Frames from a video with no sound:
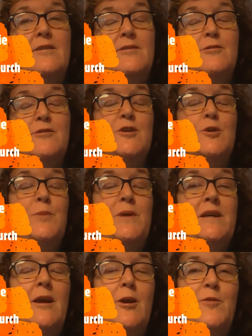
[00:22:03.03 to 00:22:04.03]
you're still
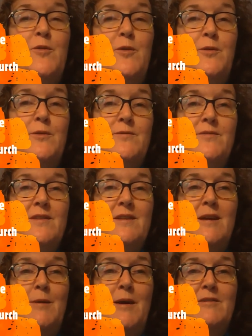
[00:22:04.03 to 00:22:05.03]
being careful
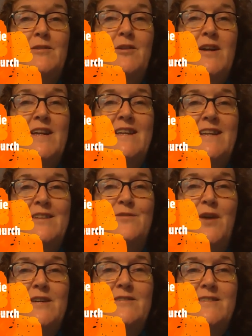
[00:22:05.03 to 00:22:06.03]
about not getting the
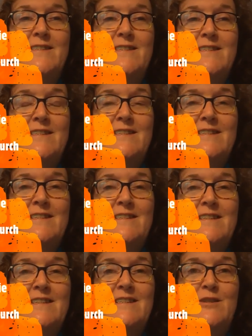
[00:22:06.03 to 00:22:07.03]
virus.
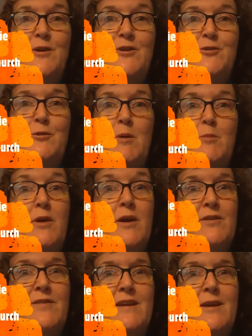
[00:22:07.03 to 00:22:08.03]
It's hard to remember
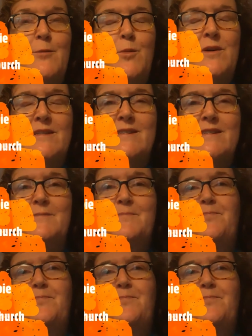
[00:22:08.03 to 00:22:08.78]
everything at once.